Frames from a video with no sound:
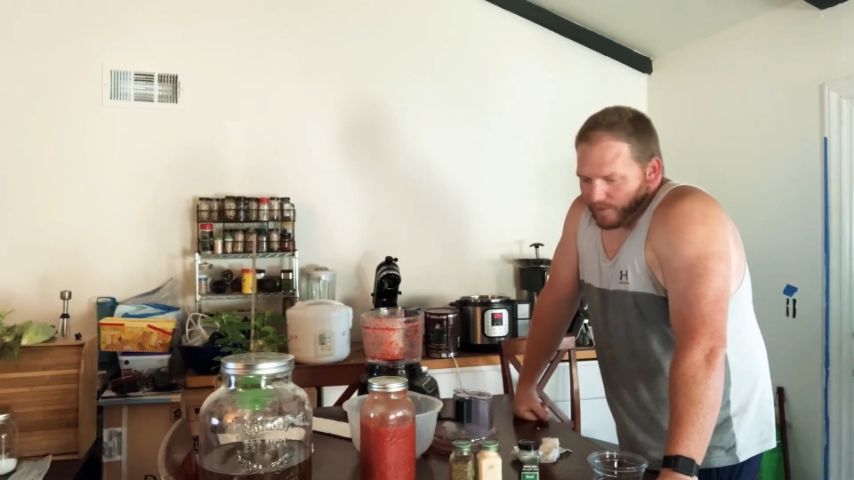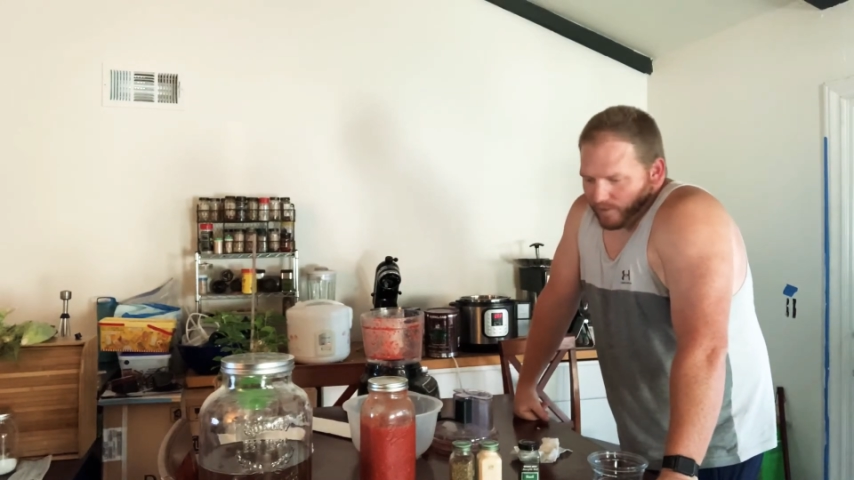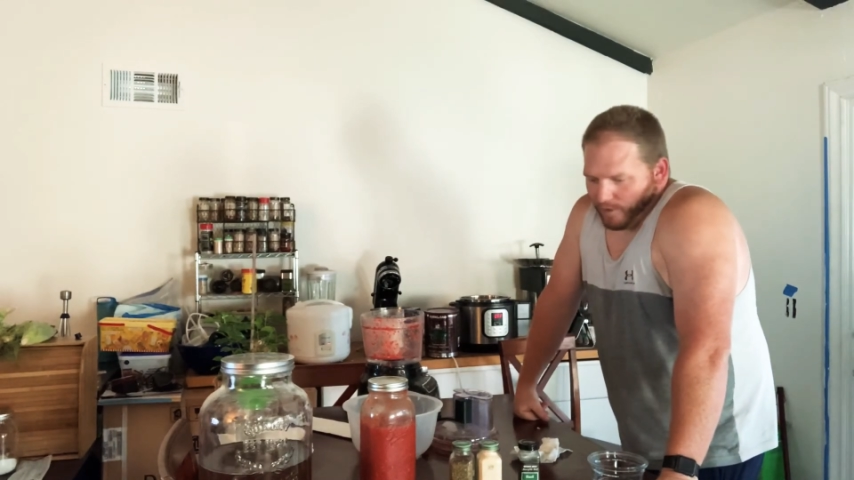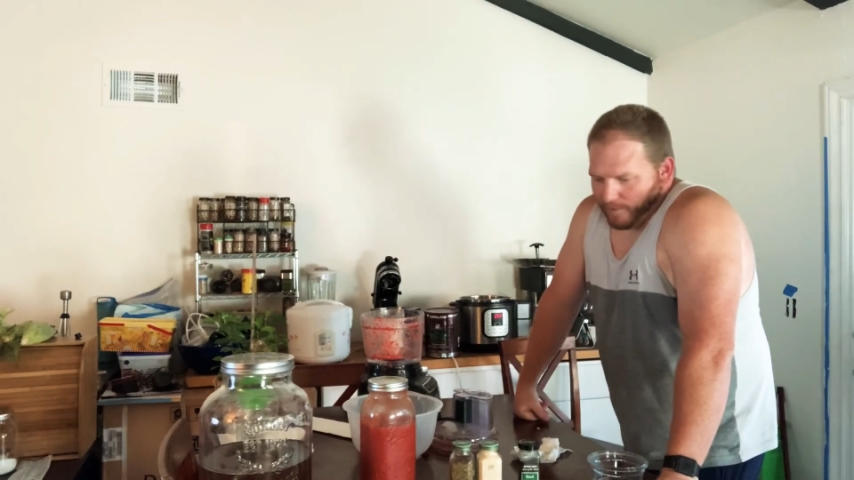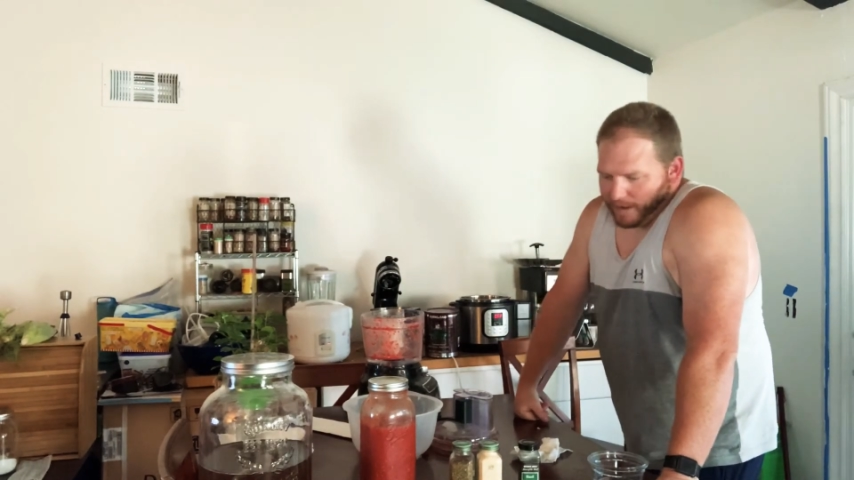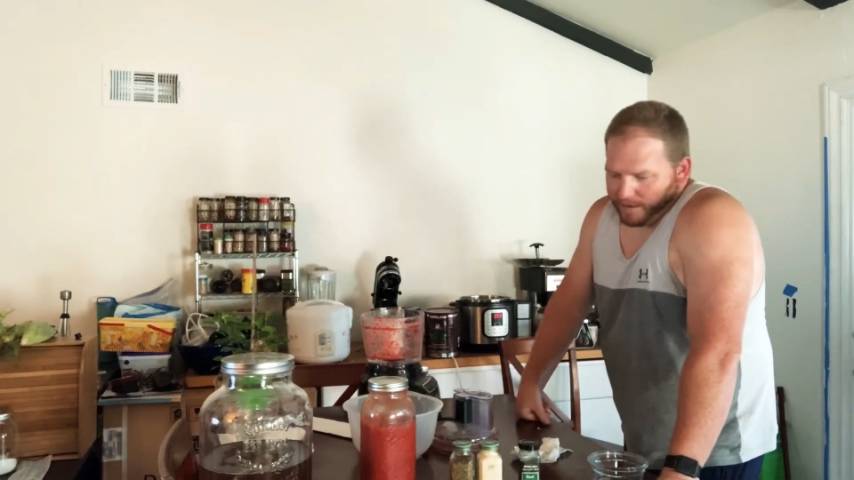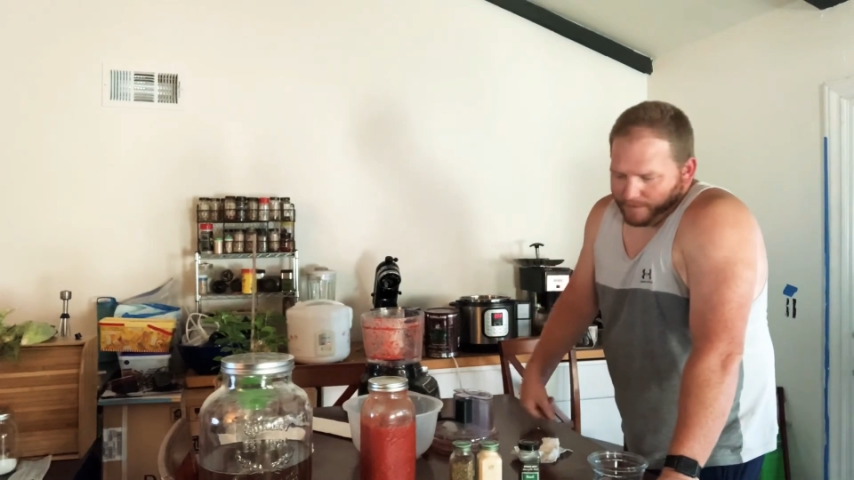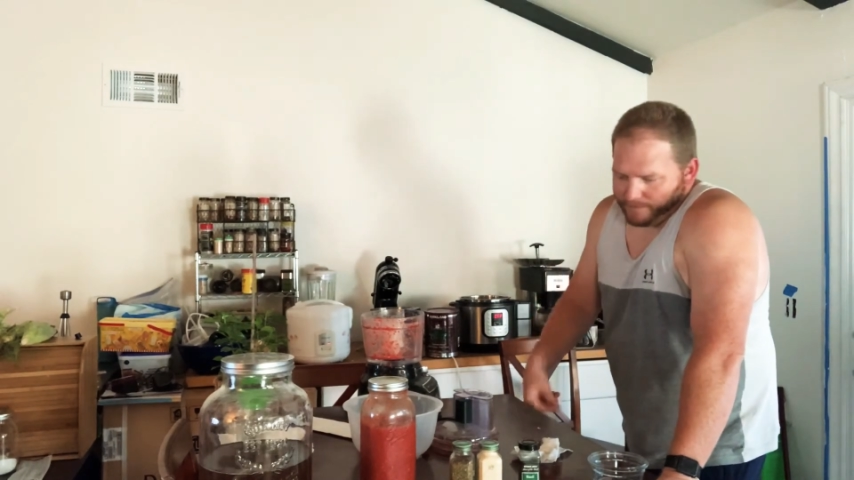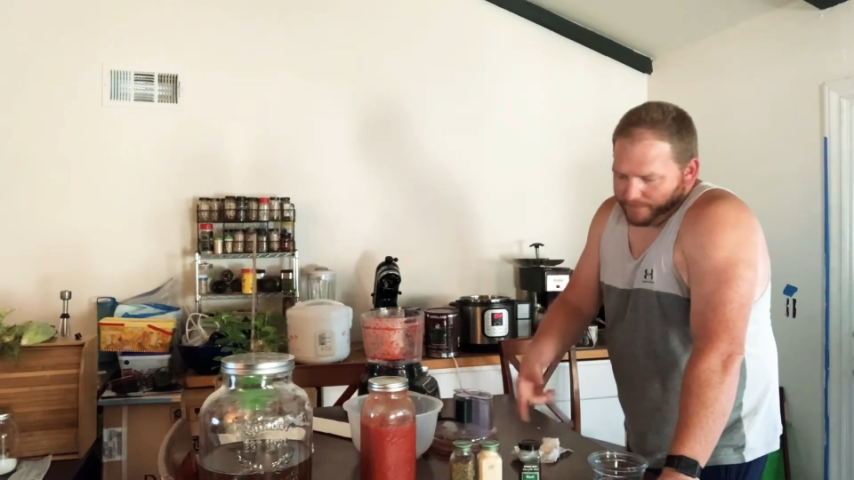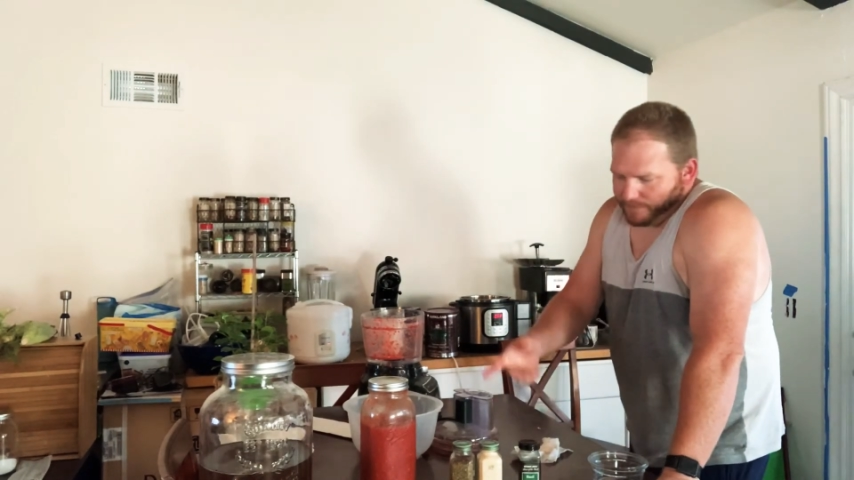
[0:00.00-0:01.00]
So I
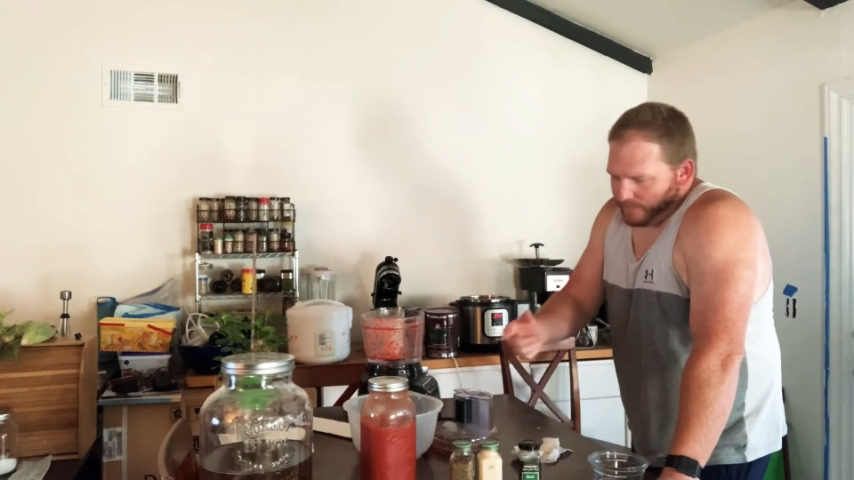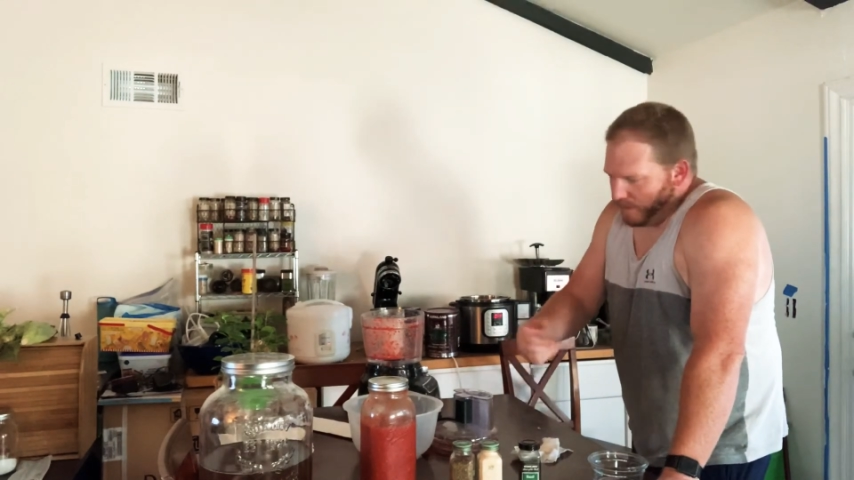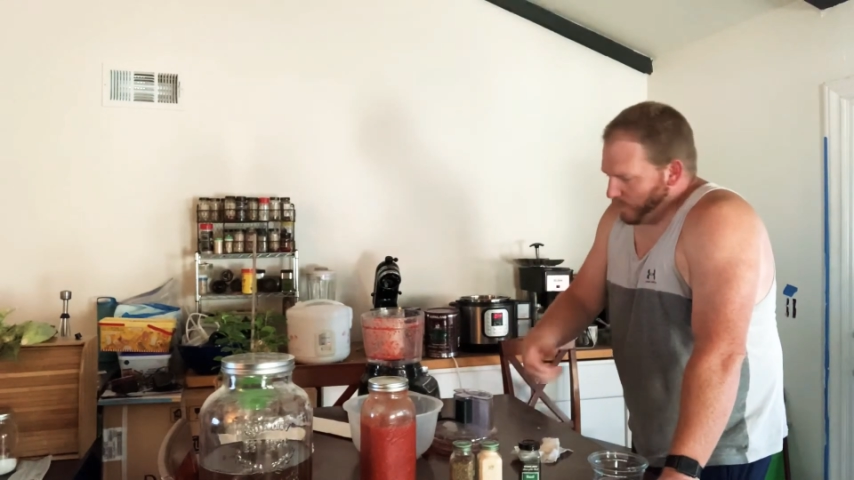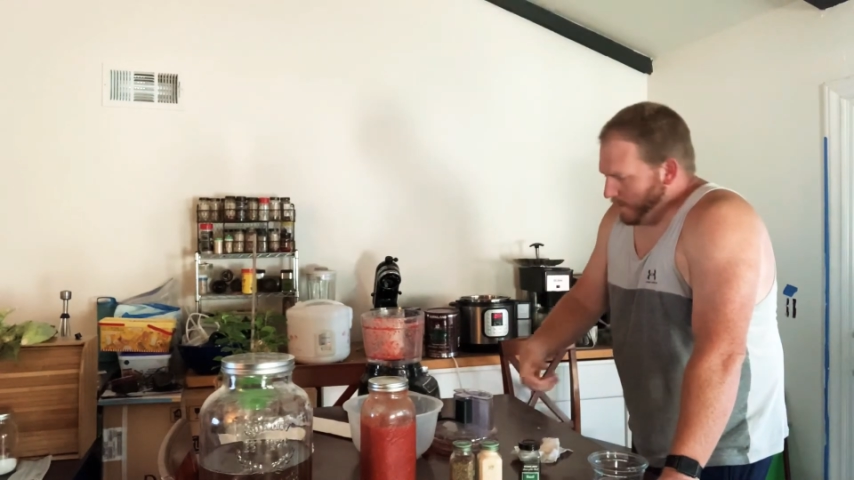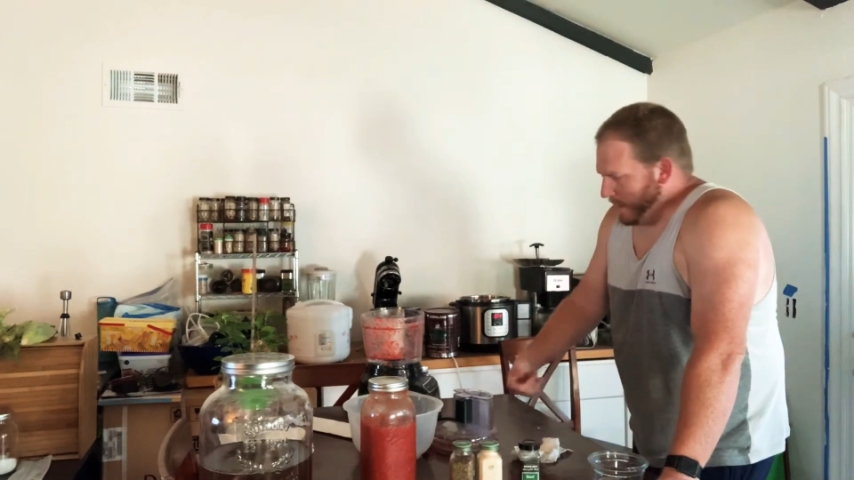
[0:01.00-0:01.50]
mean, this would be